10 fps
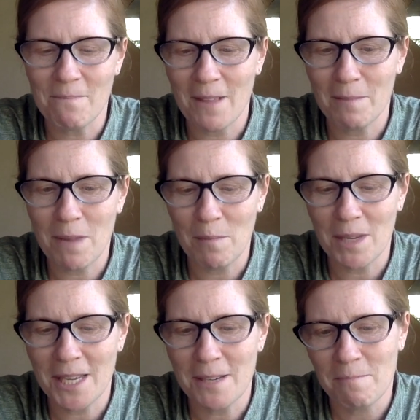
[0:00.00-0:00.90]
And
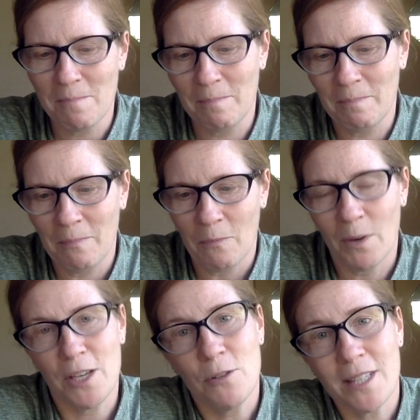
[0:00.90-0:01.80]
maybe
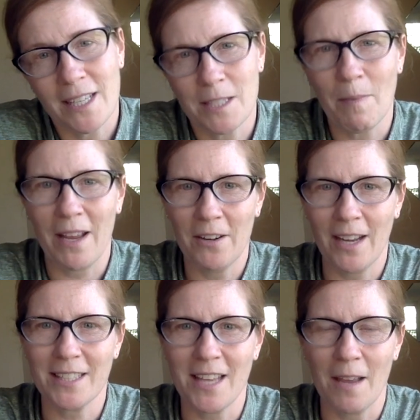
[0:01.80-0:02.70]
when you see a spider
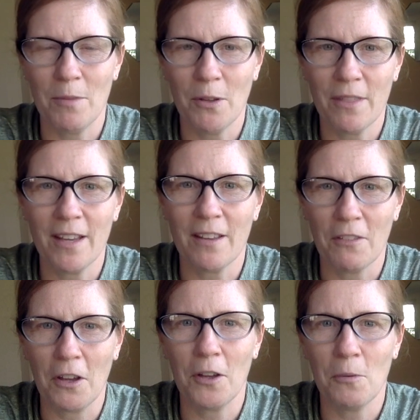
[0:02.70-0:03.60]
next time, you'll think of
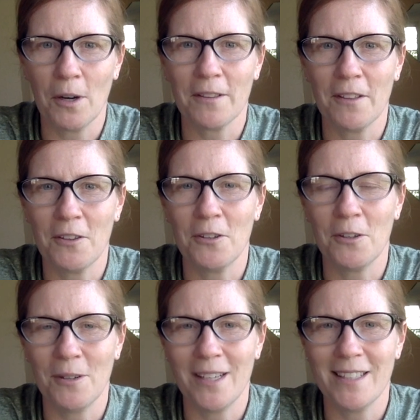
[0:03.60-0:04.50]
the good work that they're
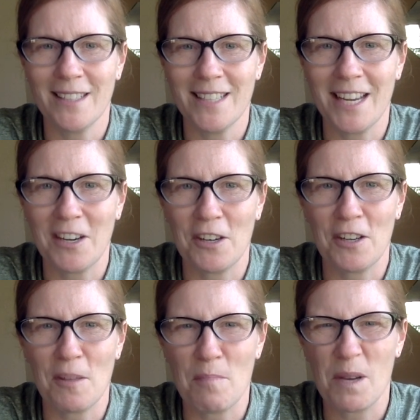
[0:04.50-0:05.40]
doing to take care
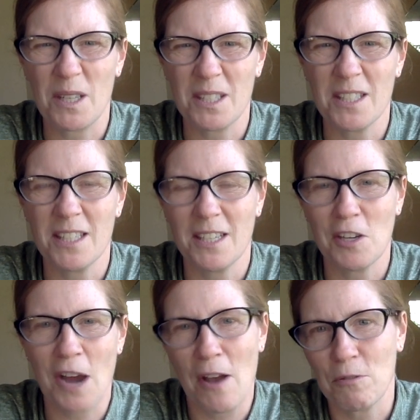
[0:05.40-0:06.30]
of the bugs in
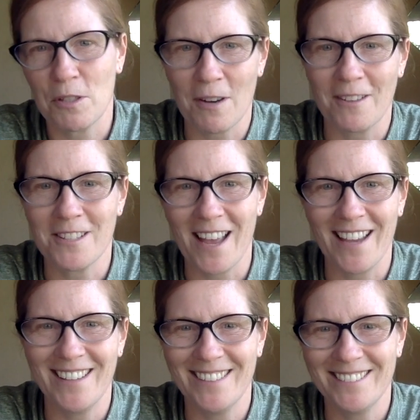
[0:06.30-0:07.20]
your house or
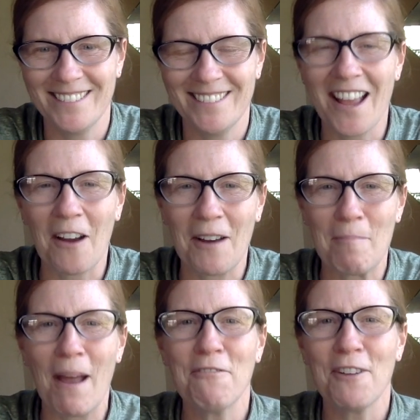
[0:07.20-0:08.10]
outside. All
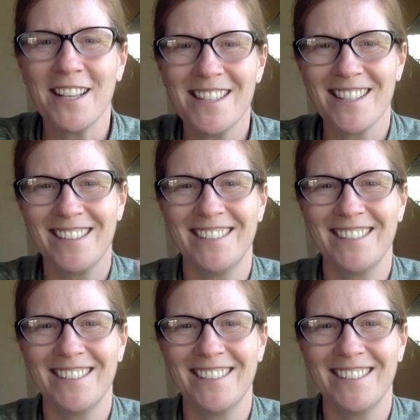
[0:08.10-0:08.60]
right, bye, friends.